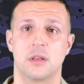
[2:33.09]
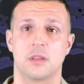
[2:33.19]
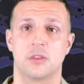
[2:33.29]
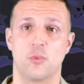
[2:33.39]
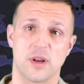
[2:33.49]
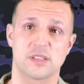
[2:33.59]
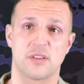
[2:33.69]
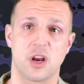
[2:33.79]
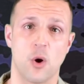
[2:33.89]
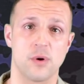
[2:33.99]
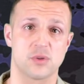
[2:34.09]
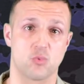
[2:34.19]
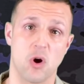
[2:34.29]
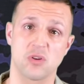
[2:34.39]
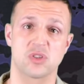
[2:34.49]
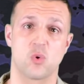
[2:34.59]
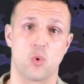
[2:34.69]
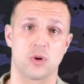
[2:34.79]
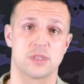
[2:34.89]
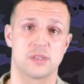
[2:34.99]
The rest of the COA's raw
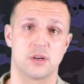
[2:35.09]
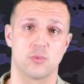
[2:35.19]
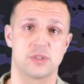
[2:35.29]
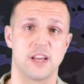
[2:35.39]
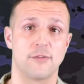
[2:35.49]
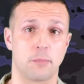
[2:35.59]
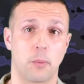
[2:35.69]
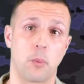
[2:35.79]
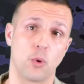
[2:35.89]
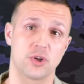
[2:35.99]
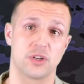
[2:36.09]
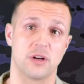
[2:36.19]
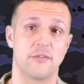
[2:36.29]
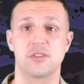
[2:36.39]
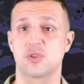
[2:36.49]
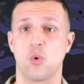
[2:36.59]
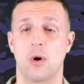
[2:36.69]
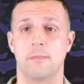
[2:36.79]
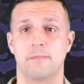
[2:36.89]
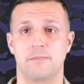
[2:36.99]
scores receive a proportion of the
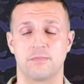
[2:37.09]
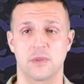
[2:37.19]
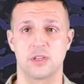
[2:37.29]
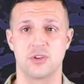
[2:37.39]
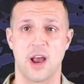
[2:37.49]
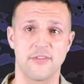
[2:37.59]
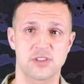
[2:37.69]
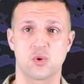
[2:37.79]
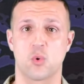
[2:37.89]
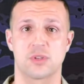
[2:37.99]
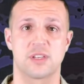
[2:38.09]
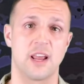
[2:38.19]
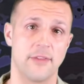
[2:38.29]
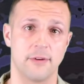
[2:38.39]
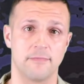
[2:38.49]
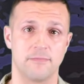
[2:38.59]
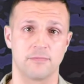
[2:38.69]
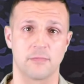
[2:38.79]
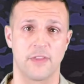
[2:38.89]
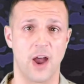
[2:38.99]
score. So you add the scores together,
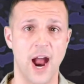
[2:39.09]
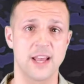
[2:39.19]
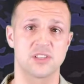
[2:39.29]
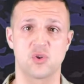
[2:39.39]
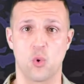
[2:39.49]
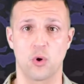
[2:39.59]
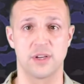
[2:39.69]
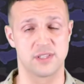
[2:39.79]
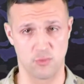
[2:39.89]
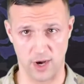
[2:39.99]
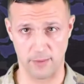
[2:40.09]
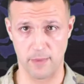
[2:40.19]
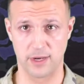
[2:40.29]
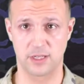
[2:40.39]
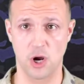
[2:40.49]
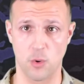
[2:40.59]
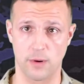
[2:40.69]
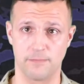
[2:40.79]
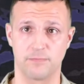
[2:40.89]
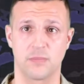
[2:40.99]
and the highest score is the recommended
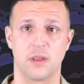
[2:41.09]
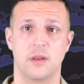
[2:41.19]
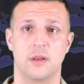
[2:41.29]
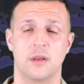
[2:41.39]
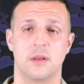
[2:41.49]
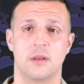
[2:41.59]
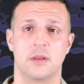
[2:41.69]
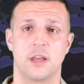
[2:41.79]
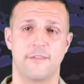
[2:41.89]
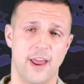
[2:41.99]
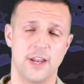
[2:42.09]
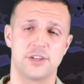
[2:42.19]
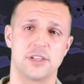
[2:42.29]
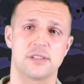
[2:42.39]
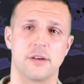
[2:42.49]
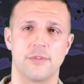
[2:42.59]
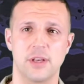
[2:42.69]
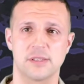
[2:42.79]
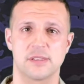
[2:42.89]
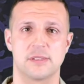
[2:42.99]
COA. Advantages of
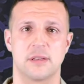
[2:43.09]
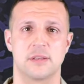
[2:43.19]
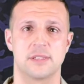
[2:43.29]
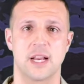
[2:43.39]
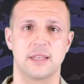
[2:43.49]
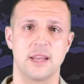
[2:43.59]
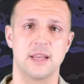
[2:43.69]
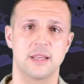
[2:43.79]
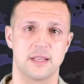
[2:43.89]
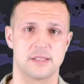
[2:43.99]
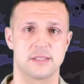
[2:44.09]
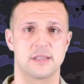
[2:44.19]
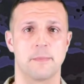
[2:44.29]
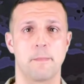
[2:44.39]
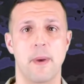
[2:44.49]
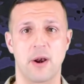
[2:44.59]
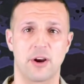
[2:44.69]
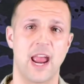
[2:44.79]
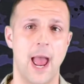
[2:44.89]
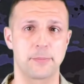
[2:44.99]
this technique is it better
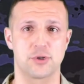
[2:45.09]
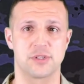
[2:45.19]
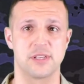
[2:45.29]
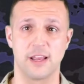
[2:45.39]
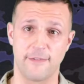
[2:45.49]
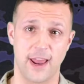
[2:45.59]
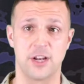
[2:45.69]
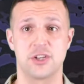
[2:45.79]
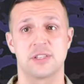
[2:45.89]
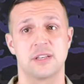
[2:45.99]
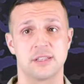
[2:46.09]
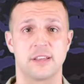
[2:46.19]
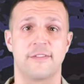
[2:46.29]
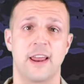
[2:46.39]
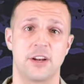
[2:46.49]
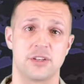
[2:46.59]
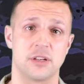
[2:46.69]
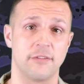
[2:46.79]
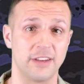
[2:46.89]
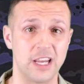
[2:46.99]
captures the advantages and disadvantages
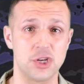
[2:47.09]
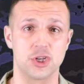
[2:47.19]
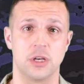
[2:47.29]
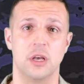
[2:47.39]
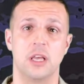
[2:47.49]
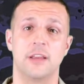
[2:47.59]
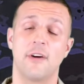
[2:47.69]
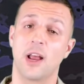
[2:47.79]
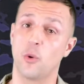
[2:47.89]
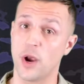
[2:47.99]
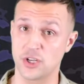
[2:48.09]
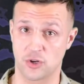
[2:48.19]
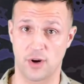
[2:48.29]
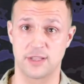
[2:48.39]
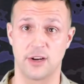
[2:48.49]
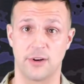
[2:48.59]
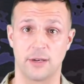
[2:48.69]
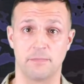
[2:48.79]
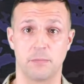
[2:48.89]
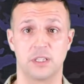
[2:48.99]
of each evaluation
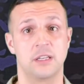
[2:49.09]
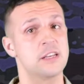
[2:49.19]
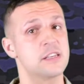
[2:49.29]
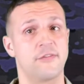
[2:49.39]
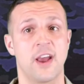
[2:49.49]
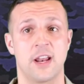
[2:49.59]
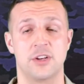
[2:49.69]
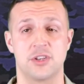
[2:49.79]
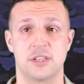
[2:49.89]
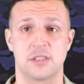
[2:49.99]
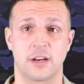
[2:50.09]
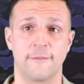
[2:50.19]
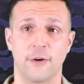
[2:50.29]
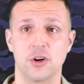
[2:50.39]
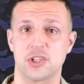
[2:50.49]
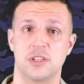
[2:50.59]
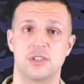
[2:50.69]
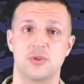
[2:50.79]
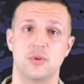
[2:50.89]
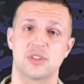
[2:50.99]
criterion. But the disadvantage is the conversion
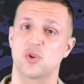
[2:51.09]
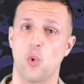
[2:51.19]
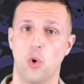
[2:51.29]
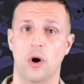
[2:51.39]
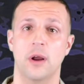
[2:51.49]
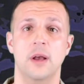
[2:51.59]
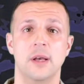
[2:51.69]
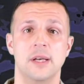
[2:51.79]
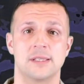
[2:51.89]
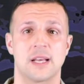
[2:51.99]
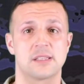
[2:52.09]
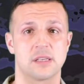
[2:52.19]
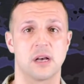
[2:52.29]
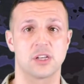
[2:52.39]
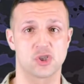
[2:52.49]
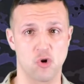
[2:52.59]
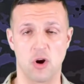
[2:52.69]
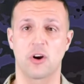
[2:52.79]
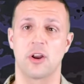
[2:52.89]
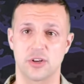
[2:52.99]
to a score takes a
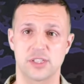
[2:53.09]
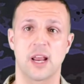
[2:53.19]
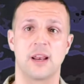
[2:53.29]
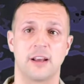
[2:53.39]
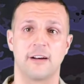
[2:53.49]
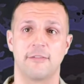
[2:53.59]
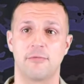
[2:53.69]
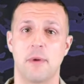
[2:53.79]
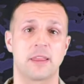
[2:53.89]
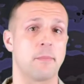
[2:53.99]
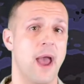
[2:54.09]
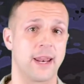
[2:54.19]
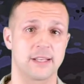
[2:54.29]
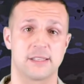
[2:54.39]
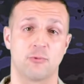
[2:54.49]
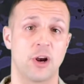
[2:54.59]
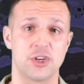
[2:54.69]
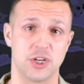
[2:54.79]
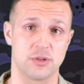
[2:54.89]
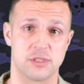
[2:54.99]
stronger understanding of mathematics and
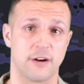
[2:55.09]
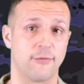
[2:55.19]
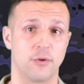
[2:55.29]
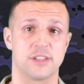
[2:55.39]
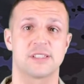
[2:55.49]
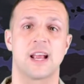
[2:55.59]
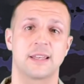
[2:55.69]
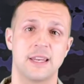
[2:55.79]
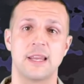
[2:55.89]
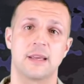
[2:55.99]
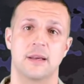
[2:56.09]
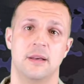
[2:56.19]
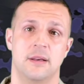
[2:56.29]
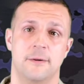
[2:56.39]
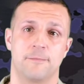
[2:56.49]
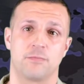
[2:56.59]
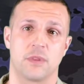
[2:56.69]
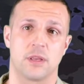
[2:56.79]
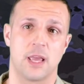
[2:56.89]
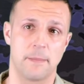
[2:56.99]
ratios. Therefore, this technique
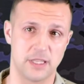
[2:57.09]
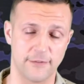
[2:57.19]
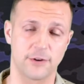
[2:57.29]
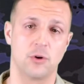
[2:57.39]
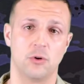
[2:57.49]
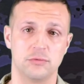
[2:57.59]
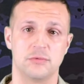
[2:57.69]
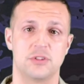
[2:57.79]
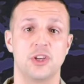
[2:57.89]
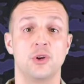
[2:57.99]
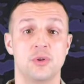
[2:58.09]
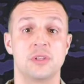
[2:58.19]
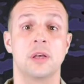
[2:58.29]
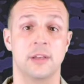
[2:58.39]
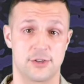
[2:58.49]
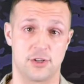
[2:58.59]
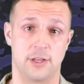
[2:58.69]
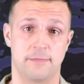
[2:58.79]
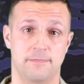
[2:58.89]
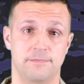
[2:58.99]
can be difficult to use
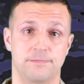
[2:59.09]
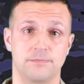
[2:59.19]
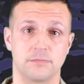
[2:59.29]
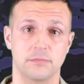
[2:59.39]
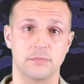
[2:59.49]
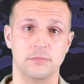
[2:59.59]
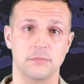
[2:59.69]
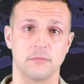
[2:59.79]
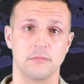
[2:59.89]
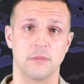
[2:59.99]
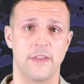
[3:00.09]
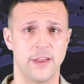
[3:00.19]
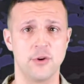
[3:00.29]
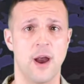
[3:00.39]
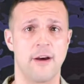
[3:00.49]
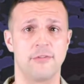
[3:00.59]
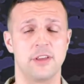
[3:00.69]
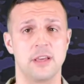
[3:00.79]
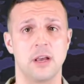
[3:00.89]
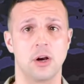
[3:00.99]
initially. And then you have
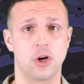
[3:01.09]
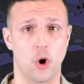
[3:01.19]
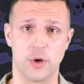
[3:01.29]
the COA